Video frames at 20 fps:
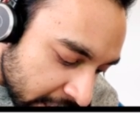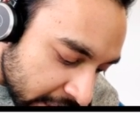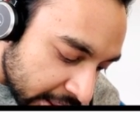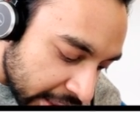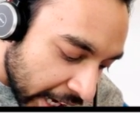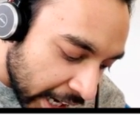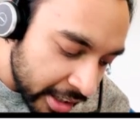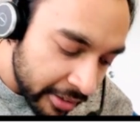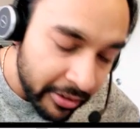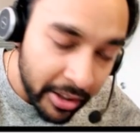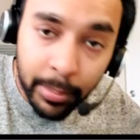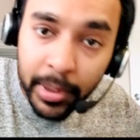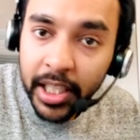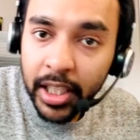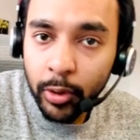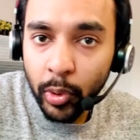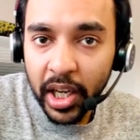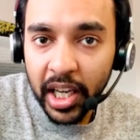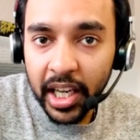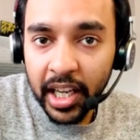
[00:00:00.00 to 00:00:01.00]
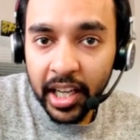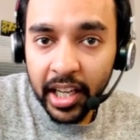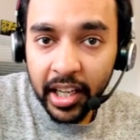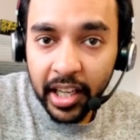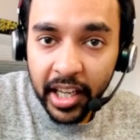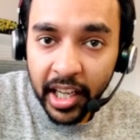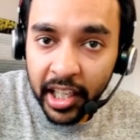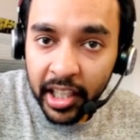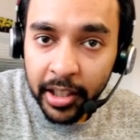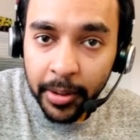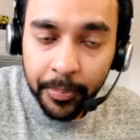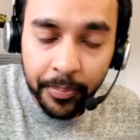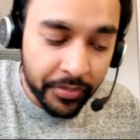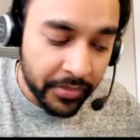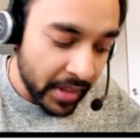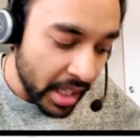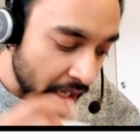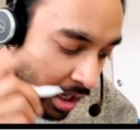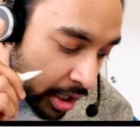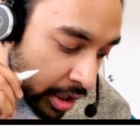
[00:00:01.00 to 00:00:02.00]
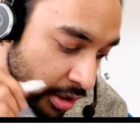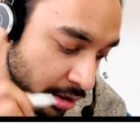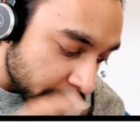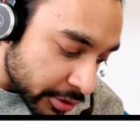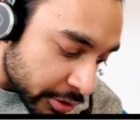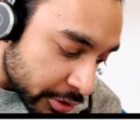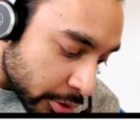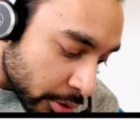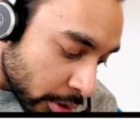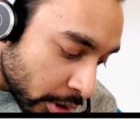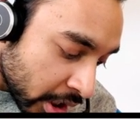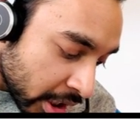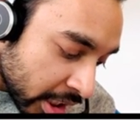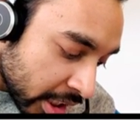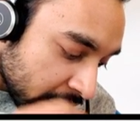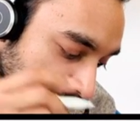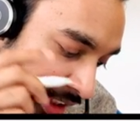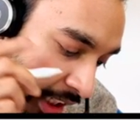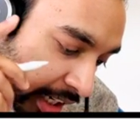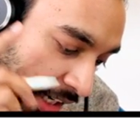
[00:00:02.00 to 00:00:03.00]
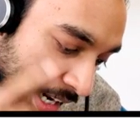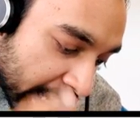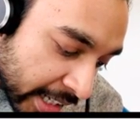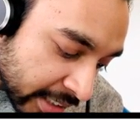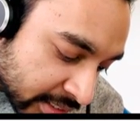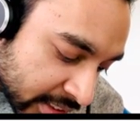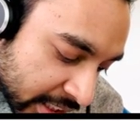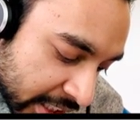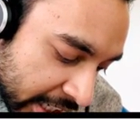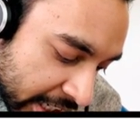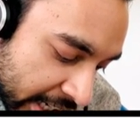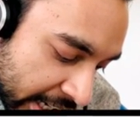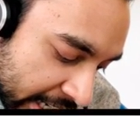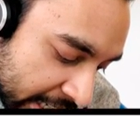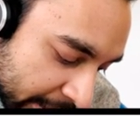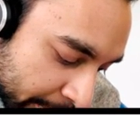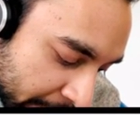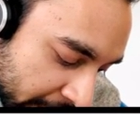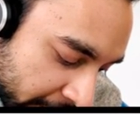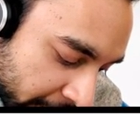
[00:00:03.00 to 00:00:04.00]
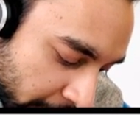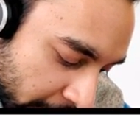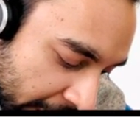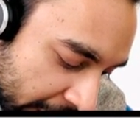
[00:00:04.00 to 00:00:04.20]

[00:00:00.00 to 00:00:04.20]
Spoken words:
That will be 12, correct? So the next greater element for